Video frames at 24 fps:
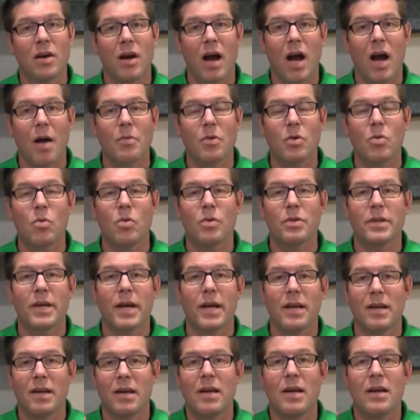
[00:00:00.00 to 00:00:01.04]
I'm cool with
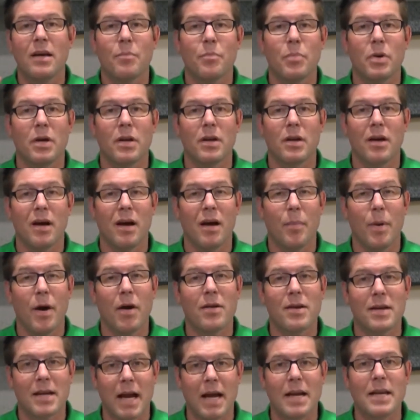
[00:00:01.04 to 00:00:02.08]
that, but
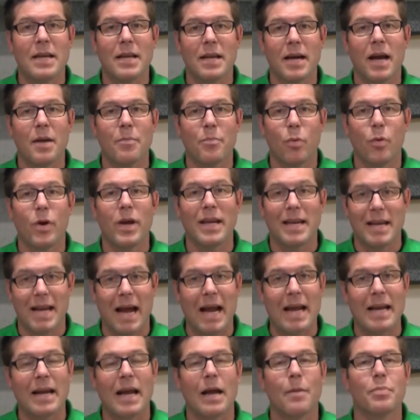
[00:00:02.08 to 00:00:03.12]
about ninety-nine point
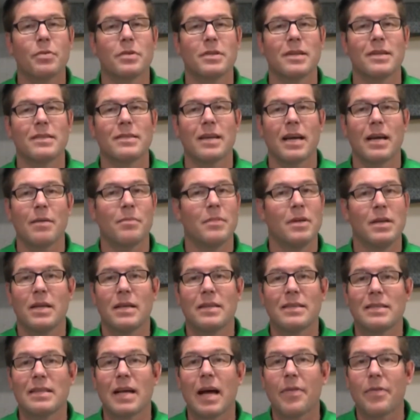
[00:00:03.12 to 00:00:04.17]
nine nine percent of the time,
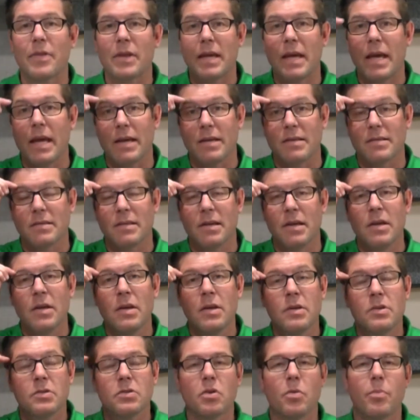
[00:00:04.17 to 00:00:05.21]
it's not the case.
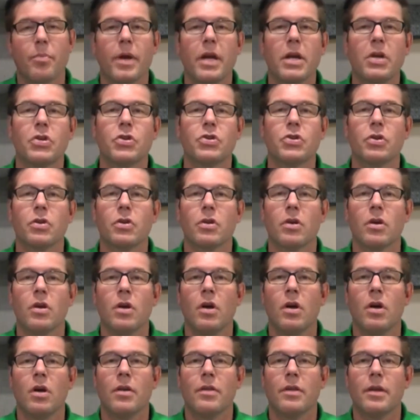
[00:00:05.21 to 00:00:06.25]
So make sure
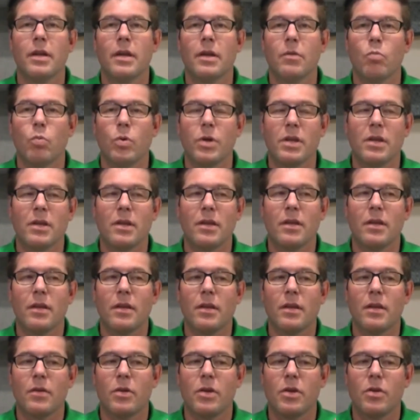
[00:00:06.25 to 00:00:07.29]
that when
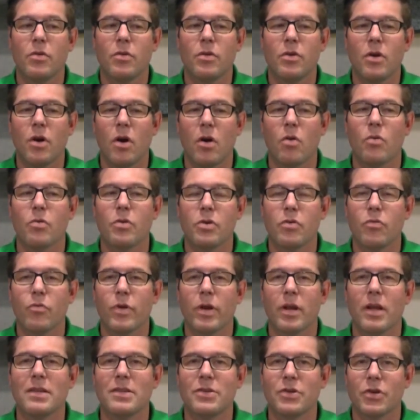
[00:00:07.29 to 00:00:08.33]
you go, you
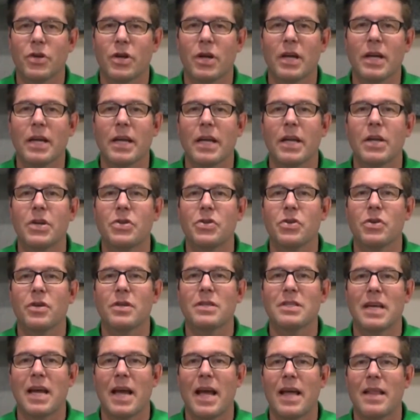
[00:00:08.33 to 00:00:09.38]
realize you're going to get
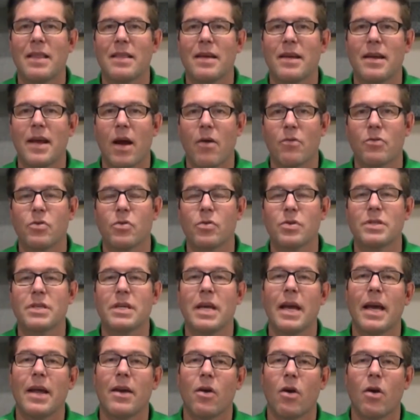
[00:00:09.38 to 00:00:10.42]
insurance and that
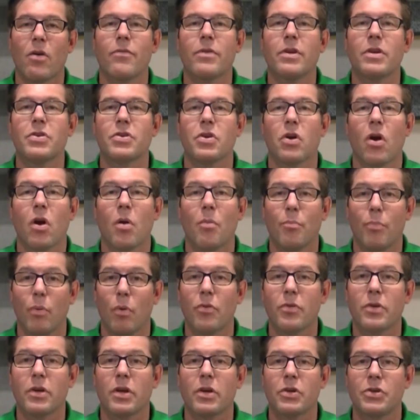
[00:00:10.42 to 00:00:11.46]
Outdoorsy and R V Share are
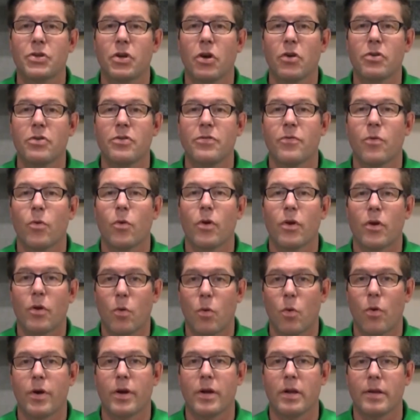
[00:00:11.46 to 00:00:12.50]
both going to charge you for it
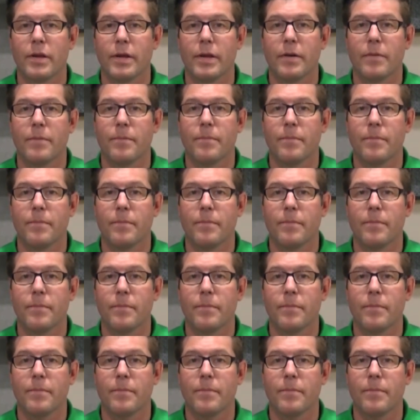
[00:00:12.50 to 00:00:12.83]
accordingly.